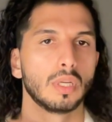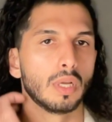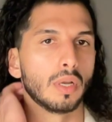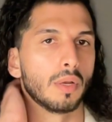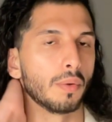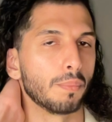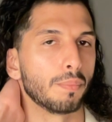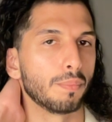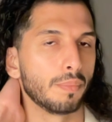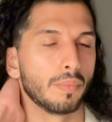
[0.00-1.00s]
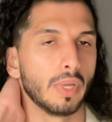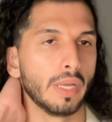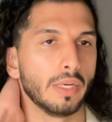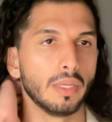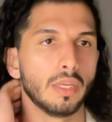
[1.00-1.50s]
Um,
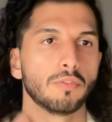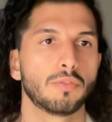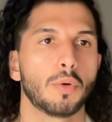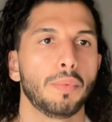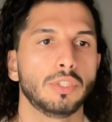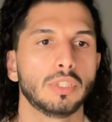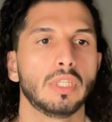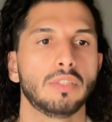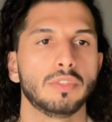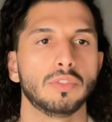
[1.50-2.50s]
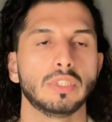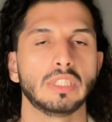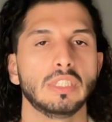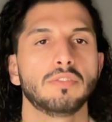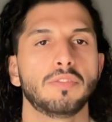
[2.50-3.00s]
any information that we
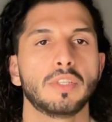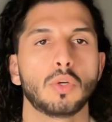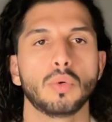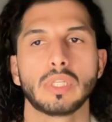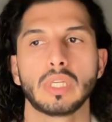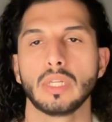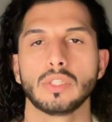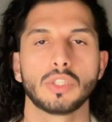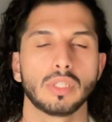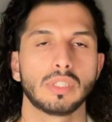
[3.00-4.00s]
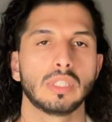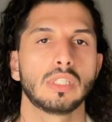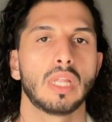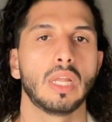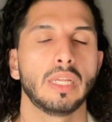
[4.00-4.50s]
receive, if it goes against justice,
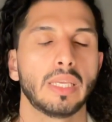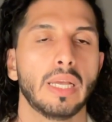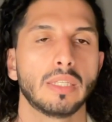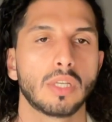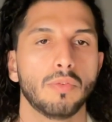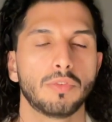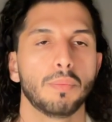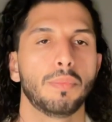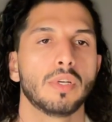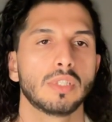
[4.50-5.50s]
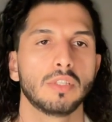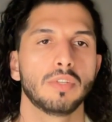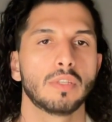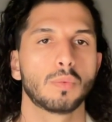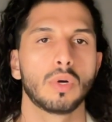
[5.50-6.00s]
then it can't come from positive
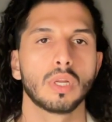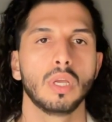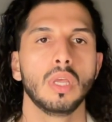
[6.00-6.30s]
network,